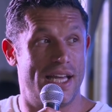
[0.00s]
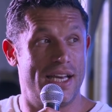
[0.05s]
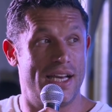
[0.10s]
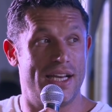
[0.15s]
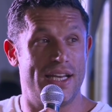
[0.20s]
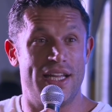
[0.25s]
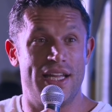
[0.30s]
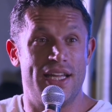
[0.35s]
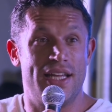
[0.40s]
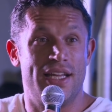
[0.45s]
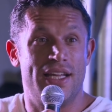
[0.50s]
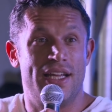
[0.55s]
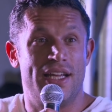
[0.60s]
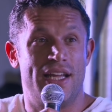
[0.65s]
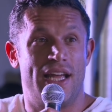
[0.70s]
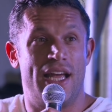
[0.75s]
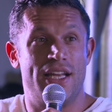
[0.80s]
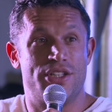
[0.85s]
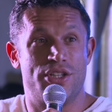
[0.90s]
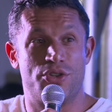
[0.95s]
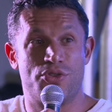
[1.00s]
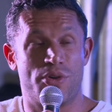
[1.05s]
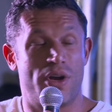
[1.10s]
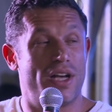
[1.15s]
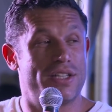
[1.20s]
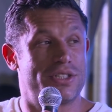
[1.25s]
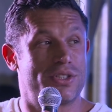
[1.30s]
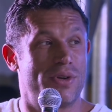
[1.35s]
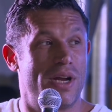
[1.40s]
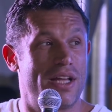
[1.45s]
identity and to
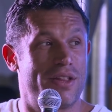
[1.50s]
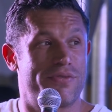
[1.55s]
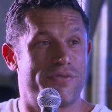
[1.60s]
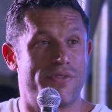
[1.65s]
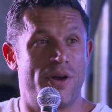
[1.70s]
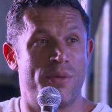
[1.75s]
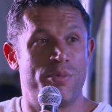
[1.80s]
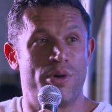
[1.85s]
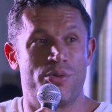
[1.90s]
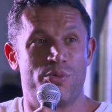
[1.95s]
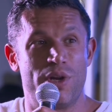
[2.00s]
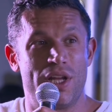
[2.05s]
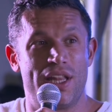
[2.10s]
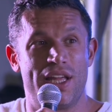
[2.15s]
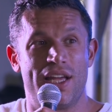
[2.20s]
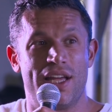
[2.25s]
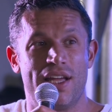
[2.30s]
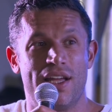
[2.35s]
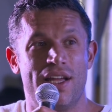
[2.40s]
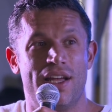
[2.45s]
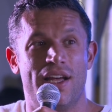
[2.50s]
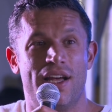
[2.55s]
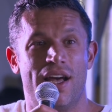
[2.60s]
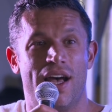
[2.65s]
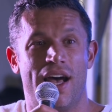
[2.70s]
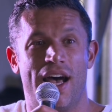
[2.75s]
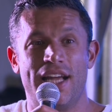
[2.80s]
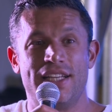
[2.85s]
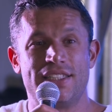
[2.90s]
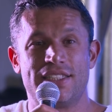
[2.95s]
draw strength from when really
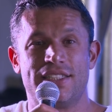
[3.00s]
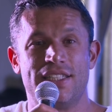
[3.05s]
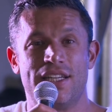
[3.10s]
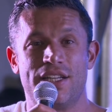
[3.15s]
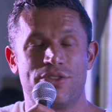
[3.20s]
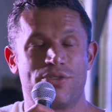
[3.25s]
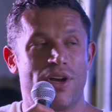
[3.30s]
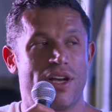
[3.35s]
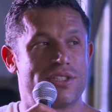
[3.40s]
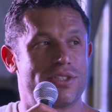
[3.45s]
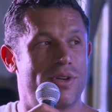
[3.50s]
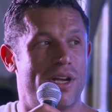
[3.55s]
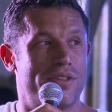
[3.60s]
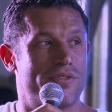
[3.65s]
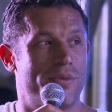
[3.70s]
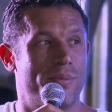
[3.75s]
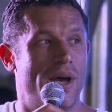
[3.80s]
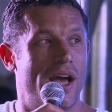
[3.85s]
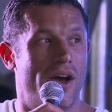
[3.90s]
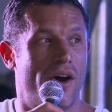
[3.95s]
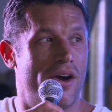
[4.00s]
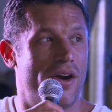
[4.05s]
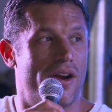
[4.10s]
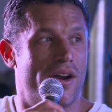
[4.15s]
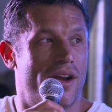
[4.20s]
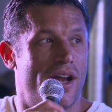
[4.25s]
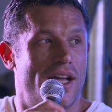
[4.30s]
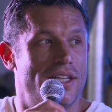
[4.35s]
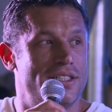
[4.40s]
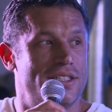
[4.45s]
I just need to draw strength from my
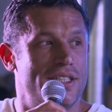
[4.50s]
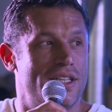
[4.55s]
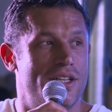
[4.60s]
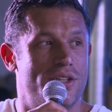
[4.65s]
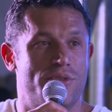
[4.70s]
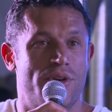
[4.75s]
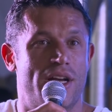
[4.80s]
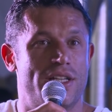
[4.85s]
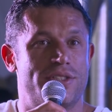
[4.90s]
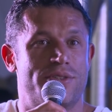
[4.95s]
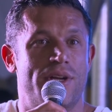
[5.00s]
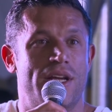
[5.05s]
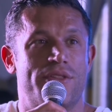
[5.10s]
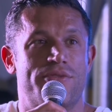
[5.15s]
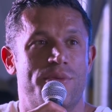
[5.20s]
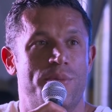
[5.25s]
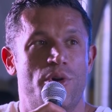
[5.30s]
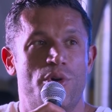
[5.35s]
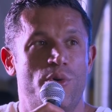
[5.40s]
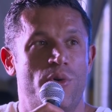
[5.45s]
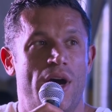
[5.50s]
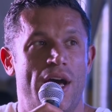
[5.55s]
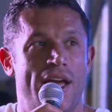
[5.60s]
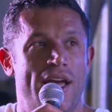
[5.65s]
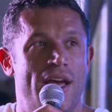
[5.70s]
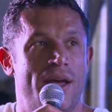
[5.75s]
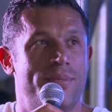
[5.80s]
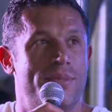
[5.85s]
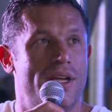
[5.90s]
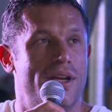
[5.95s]
heart. I just need to draw strength from who I
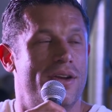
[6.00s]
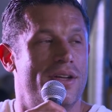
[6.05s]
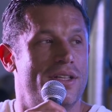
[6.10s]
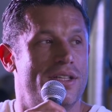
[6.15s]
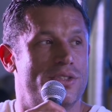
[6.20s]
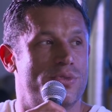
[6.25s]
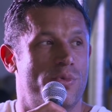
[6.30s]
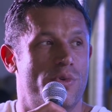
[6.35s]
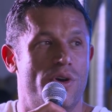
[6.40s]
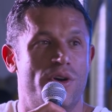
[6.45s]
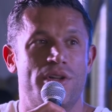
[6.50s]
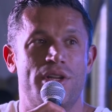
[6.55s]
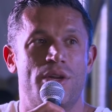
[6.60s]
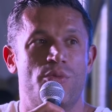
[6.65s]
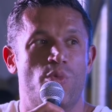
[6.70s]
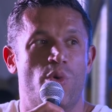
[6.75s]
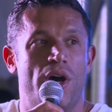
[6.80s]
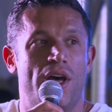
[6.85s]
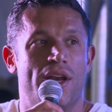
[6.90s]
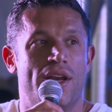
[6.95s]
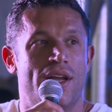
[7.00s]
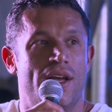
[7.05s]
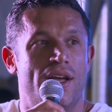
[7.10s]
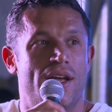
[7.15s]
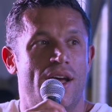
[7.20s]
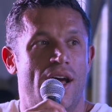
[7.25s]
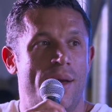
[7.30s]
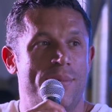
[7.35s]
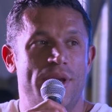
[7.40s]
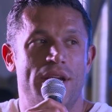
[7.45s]
am here in this world and what
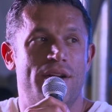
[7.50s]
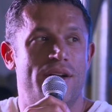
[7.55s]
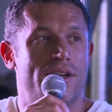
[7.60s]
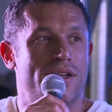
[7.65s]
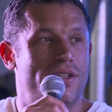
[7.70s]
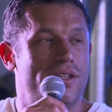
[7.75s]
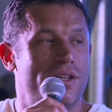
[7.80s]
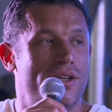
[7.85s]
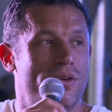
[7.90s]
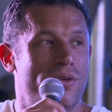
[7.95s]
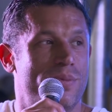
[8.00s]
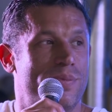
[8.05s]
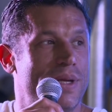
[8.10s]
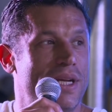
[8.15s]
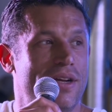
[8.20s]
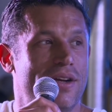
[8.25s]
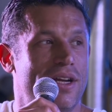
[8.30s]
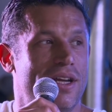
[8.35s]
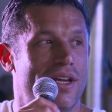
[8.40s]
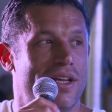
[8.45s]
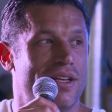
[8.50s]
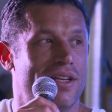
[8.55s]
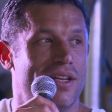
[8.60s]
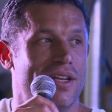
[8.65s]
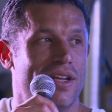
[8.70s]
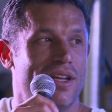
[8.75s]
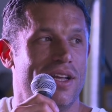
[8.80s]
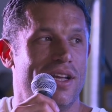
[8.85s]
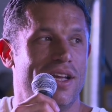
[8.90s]
I'm here to do, period.